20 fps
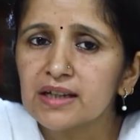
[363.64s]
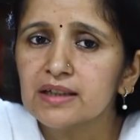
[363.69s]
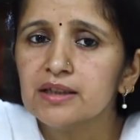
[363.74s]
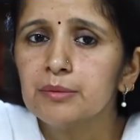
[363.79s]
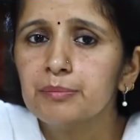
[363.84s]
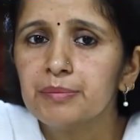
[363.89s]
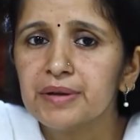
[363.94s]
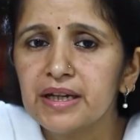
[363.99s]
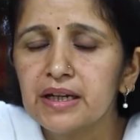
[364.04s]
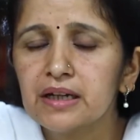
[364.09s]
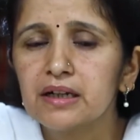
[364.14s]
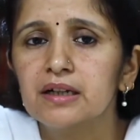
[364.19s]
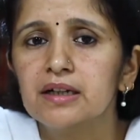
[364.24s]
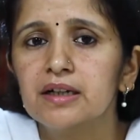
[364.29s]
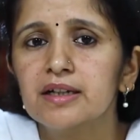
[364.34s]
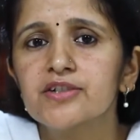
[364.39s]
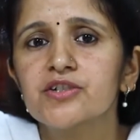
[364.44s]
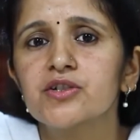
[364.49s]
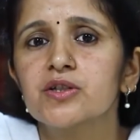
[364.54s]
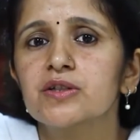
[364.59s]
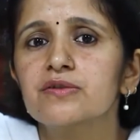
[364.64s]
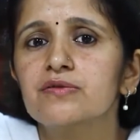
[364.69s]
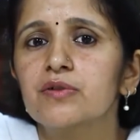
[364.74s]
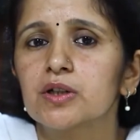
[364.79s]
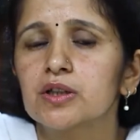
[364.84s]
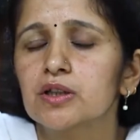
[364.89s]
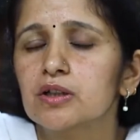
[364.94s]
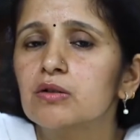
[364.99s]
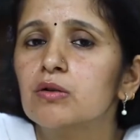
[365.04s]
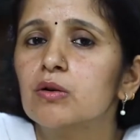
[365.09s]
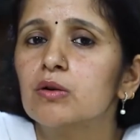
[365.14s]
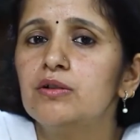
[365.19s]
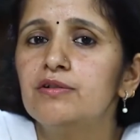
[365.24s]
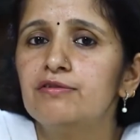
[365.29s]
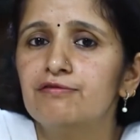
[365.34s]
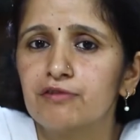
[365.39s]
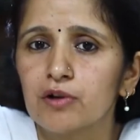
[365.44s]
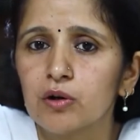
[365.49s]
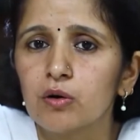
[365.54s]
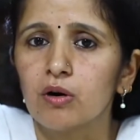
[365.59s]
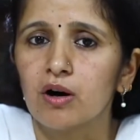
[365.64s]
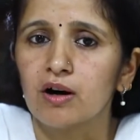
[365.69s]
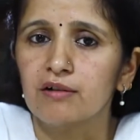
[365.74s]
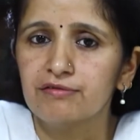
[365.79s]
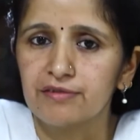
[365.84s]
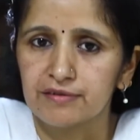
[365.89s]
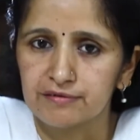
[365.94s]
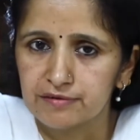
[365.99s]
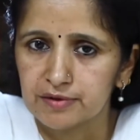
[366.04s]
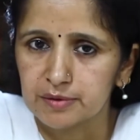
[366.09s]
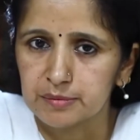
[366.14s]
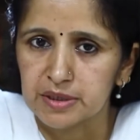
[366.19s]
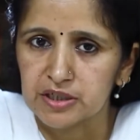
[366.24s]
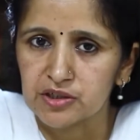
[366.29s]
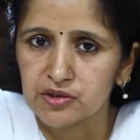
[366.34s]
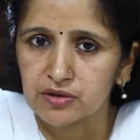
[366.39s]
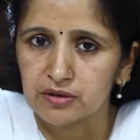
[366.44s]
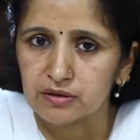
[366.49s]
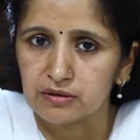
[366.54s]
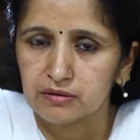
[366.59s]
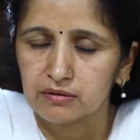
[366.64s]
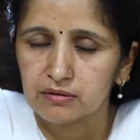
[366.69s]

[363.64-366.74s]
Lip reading: are the preconditions for the good flow of information?